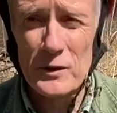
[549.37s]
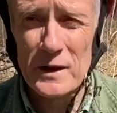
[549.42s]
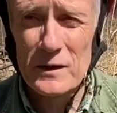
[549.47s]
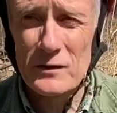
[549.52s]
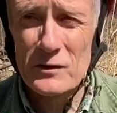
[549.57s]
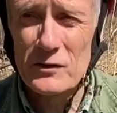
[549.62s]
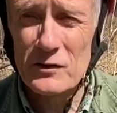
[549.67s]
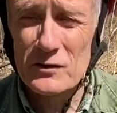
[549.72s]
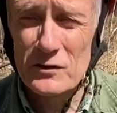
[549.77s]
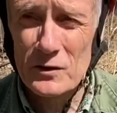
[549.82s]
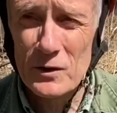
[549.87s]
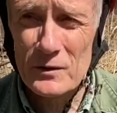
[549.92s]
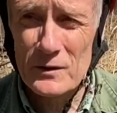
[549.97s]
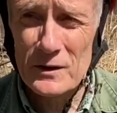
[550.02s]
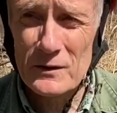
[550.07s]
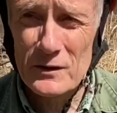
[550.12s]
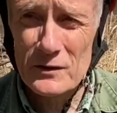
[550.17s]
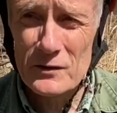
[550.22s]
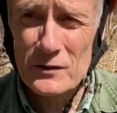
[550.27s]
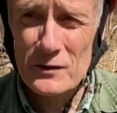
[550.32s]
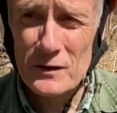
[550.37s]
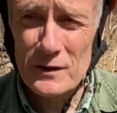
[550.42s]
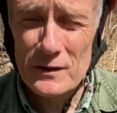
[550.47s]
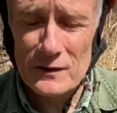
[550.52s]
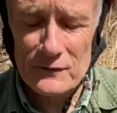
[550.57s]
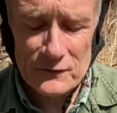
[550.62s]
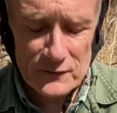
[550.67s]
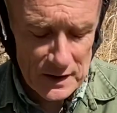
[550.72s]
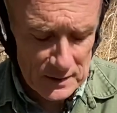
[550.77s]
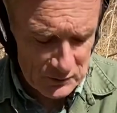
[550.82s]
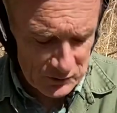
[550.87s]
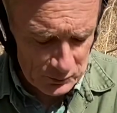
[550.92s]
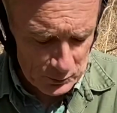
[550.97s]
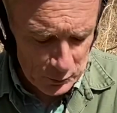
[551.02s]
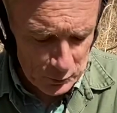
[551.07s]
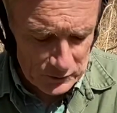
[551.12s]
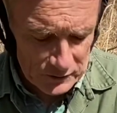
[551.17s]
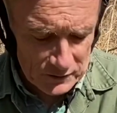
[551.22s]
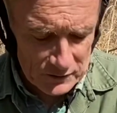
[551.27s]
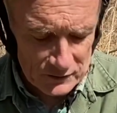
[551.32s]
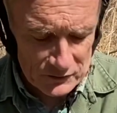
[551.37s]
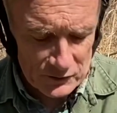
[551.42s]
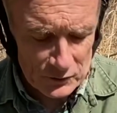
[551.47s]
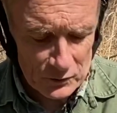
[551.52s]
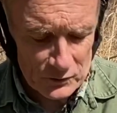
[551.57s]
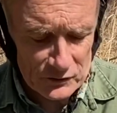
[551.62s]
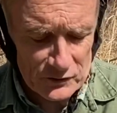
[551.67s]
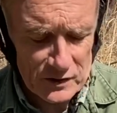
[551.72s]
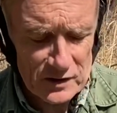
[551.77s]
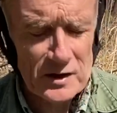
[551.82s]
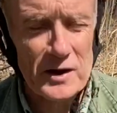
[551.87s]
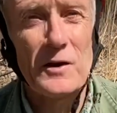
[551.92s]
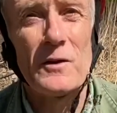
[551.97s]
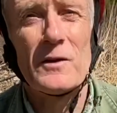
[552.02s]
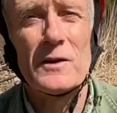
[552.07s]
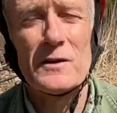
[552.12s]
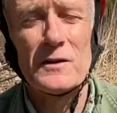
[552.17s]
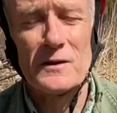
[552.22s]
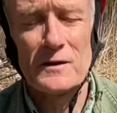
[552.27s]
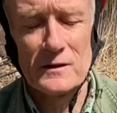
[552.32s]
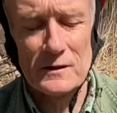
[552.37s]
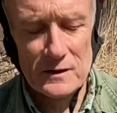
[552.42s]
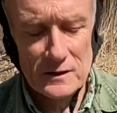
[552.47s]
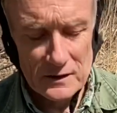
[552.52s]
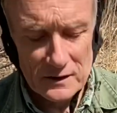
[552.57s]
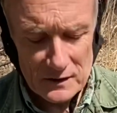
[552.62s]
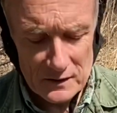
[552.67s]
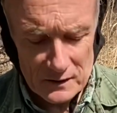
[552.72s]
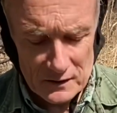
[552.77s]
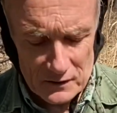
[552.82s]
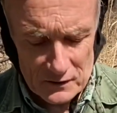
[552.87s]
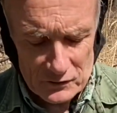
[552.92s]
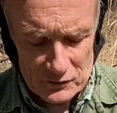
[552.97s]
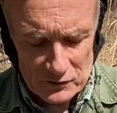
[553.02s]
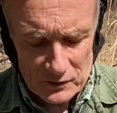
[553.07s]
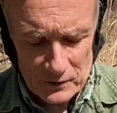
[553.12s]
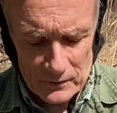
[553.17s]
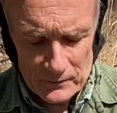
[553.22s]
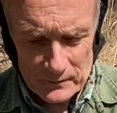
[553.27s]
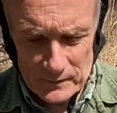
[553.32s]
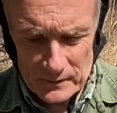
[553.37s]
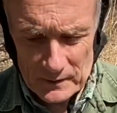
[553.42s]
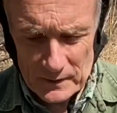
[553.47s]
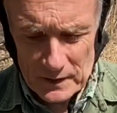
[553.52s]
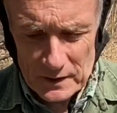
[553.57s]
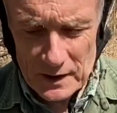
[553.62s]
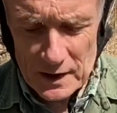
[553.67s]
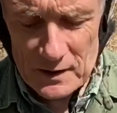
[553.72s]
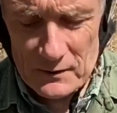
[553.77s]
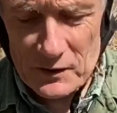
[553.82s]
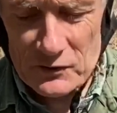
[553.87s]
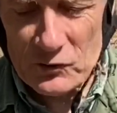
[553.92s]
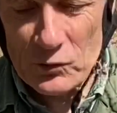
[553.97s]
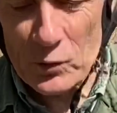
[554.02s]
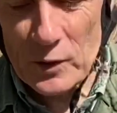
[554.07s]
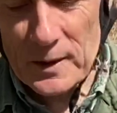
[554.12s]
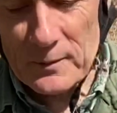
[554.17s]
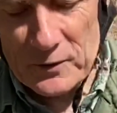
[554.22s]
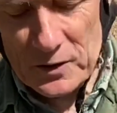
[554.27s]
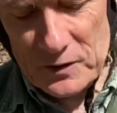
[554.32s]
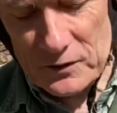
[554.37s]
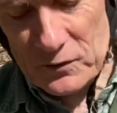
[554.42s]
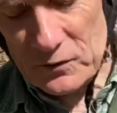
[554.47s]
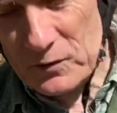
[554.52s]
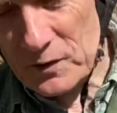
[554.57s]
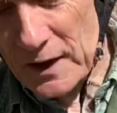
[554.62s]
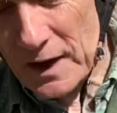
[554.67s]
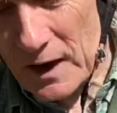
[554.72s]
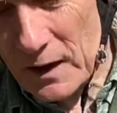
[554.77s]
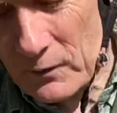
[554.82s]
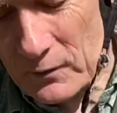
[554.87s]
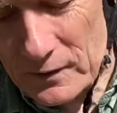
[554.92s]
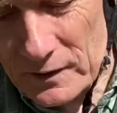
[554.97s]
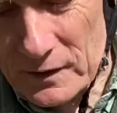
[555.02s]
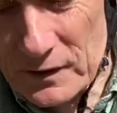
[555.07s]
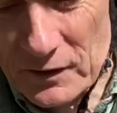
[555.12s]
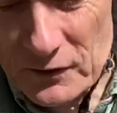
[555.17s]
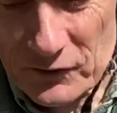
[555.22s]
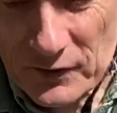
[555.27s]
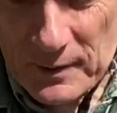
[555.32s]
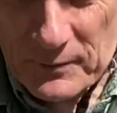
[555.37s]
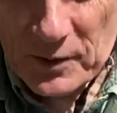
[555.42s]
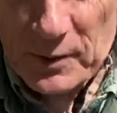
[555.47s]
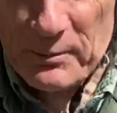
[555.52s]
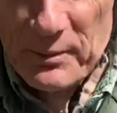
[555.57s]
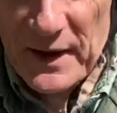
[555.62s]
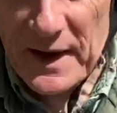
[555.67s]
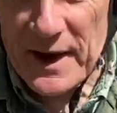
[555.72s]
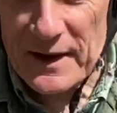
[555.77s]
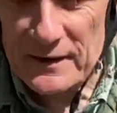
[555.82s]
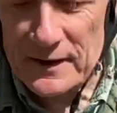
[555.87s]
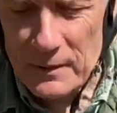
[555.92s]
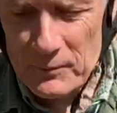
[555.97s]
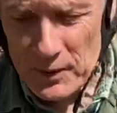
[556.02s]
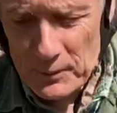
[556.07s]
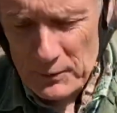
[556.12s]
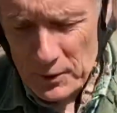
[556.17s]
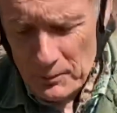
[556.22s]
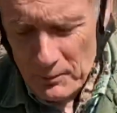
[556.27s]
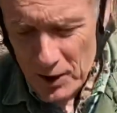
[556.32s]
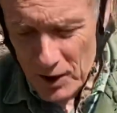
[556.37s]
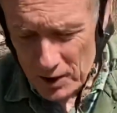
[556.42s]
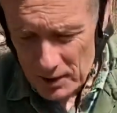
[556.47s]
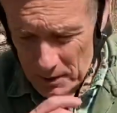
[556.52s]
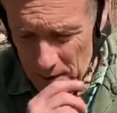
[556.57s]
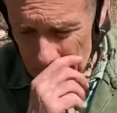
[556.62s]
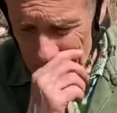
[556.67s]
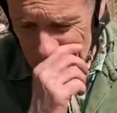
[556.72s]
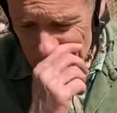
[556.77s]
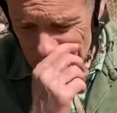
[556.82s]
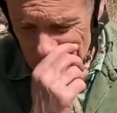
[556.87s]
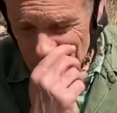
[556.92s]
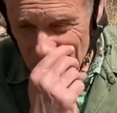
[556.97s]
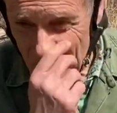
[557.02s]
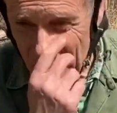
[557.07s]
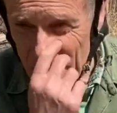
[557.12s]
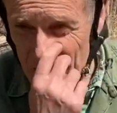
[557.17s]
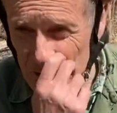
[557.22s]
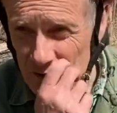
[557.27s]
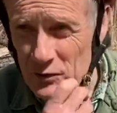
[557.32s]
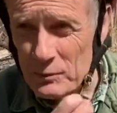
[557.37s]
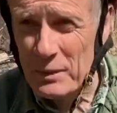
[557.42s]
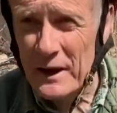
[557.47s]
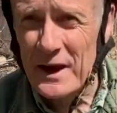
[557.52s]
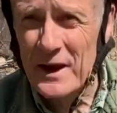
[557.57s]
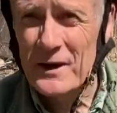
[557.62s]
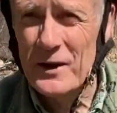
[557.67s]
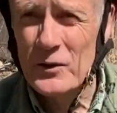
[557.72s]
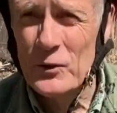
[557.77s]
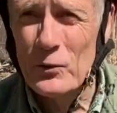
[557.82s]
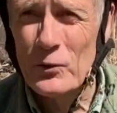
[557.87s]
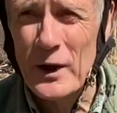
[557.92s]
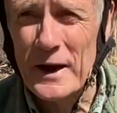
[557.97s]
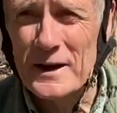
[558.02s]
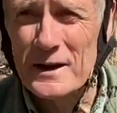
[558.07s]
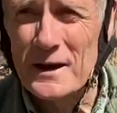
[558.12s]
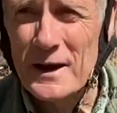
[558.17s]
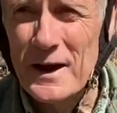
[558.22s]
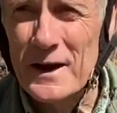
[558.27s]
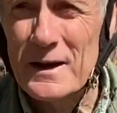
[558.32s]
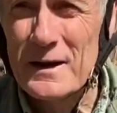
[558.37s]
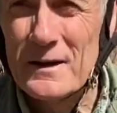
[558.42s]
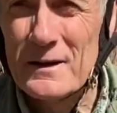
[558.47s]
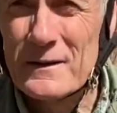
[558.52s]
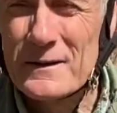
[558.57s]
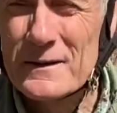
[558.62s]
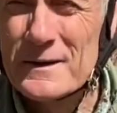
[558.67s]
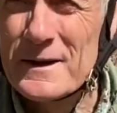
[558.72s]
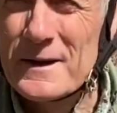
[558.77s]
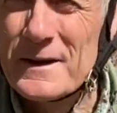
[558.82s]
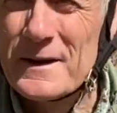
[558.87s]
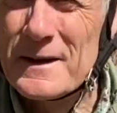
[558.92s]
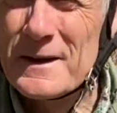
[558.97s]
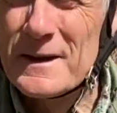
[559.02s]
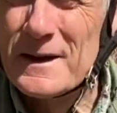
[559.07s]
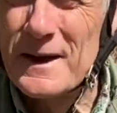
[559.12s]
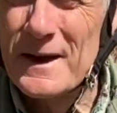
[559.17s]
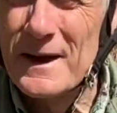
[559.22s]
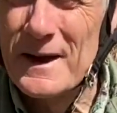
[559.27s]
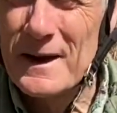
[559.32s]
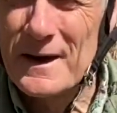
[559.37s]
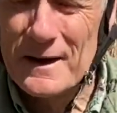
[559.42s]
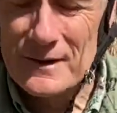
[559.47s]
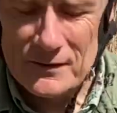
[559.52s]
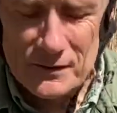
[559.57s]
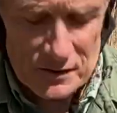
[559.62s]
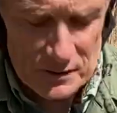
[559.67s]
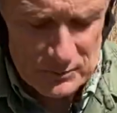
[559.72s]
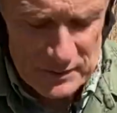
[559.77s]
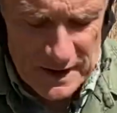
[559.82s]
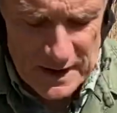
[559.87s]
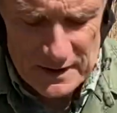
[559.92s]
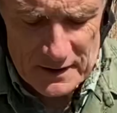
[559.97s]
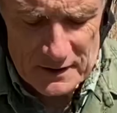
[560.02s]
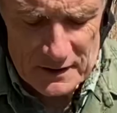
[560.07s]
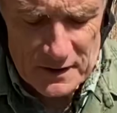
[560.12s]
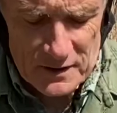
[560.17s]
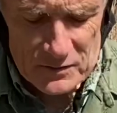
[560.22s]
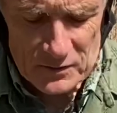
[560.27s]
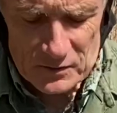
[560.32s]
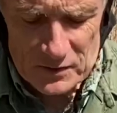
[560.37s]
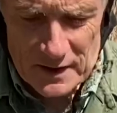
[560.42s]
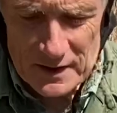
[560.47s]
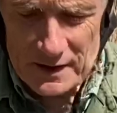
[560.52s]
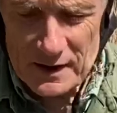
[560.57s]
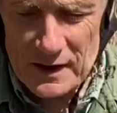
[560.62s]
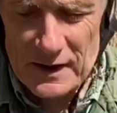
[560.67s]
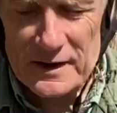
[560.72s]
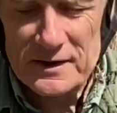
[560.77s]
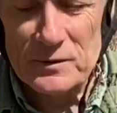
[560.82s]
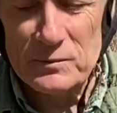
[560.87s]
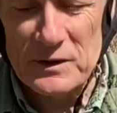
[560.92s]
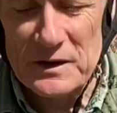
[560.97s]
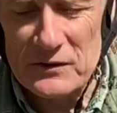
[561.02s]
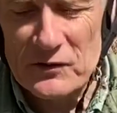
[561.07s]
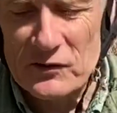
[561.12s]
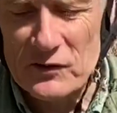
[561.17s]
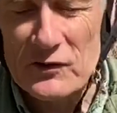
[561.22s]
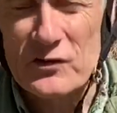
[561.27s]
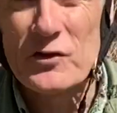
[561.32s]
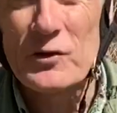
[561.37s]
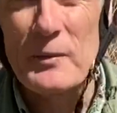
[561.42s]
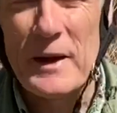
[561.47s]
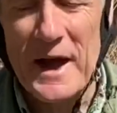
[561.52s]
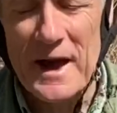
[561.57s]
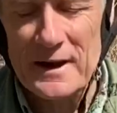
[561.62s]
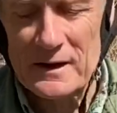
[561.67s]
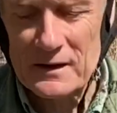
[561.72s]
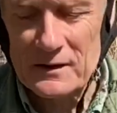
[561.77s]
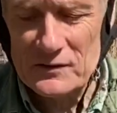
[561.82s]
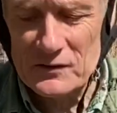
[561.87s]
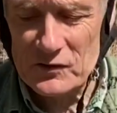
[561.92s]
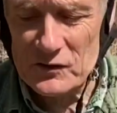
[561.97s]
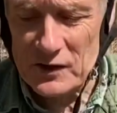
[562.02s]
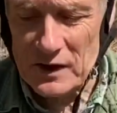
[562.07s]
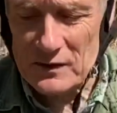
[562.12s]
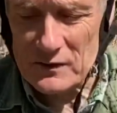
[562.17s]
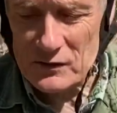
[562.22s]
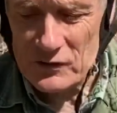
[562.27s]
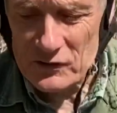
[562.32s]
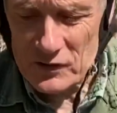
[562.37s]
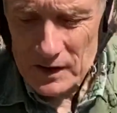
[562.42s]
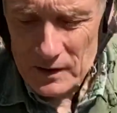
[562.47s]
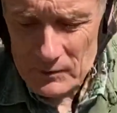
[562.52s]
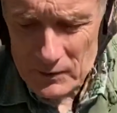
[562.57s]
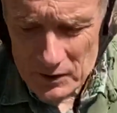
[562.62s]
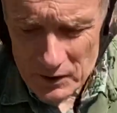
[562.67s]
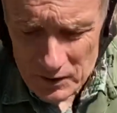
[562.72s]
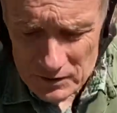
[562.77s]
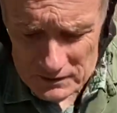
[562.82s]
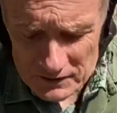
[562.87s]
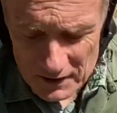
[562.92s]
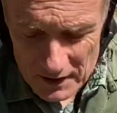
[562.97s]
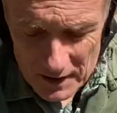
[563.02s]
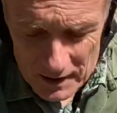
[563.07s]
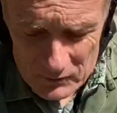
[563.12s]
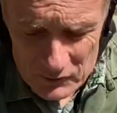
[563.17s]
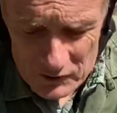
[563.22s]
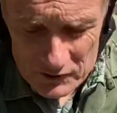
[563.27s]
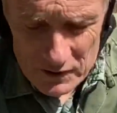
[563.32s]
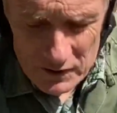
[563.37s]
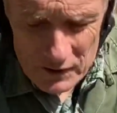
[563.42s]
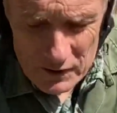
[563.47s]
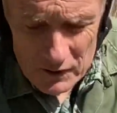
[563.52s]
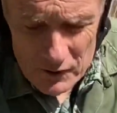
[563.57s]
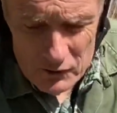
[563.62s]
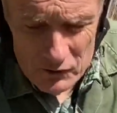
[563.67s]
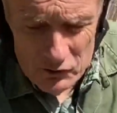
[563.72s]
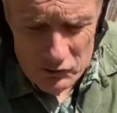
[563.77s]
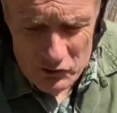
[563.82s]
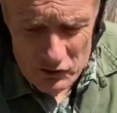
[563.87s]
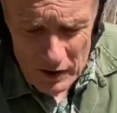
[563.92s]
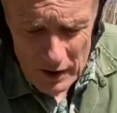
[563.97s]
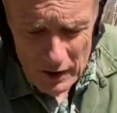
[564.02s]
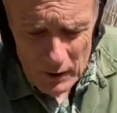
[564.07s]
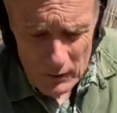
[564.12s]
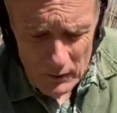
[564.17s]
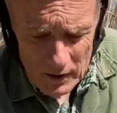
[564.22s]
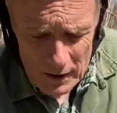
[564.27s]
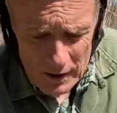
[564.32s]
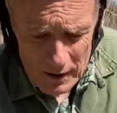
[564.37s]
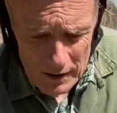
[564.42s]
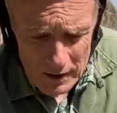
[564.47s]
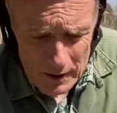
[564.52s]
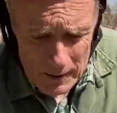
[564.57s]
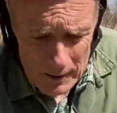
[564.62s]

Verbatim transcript: this is not this the uh, fibrous protein is known as keratin. So, anyway, so what I'm going to do now is I'm going to band them. I'm going to mark them. I usually band on the right leg. Uh, you can band on either leg. I like to be systematic and stay the same at all times. So, uh,